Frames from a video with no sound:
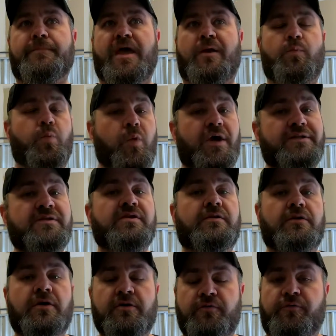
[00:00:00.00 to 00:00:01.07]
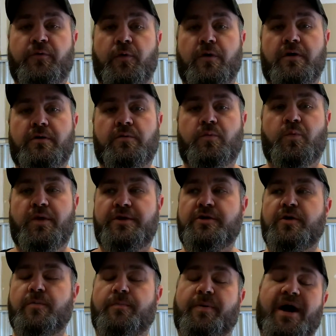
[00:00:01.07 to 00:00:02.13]
and what to look for when
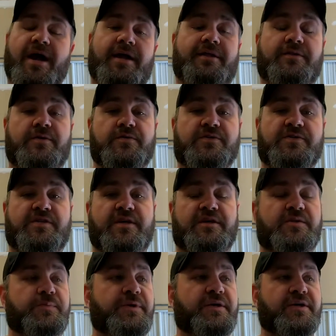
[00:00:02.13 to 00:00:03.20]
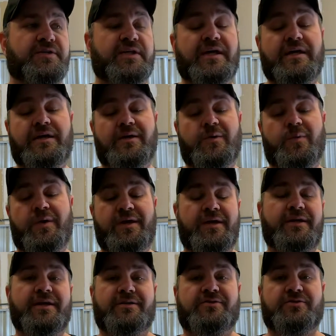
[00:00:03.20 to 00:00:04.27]
you're buying those things, because we
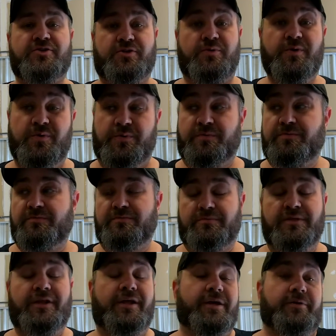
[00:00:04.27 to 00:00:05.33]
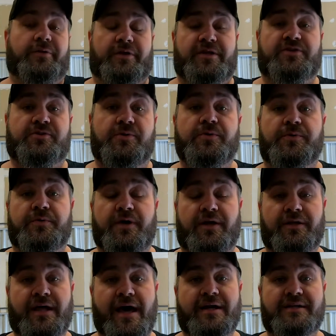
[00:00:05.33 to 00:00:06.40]
can get screwed, literally screwed a
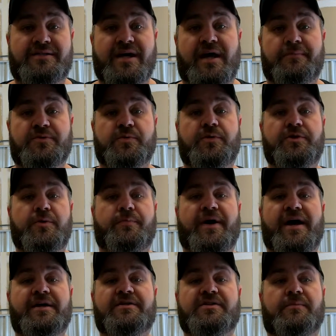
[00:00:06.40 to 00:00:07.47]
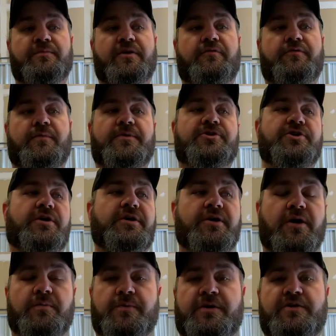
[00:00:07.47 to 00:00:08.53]
lot of times when you're buying something from a
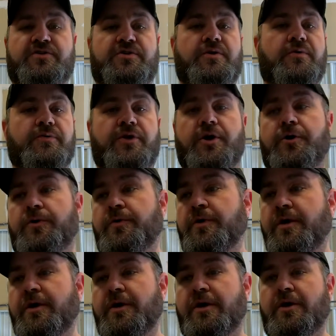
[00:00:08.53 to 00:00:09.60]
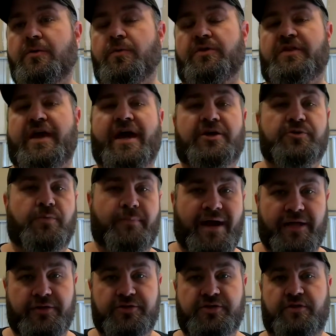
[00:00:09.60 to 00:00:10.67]
junkyard, because you don't know what the actual
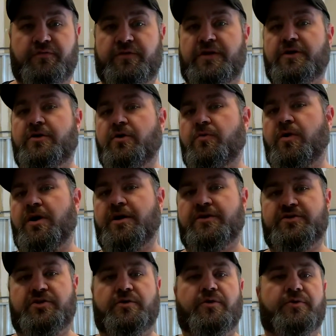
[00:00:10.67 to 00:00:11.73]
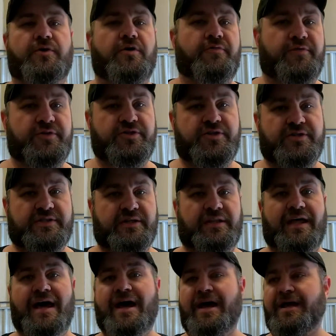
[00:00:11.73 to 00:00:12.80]
mileage of the vehicle was. You don't know if it's just a
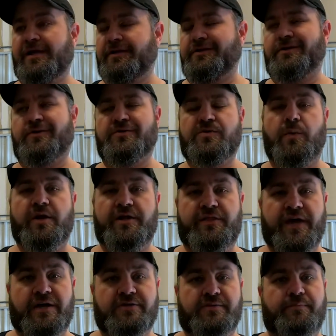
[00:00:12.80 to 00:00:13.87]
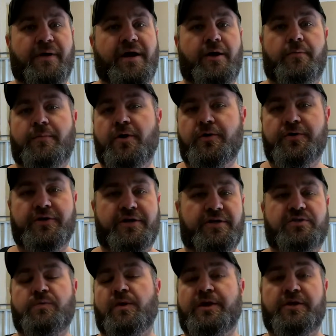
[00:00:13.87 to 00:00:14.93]
lie, you know, 20,000 mile motor in a
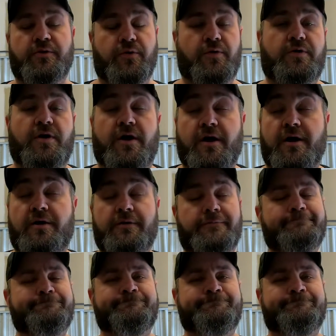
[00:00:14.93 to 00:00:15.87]
20-year-old car,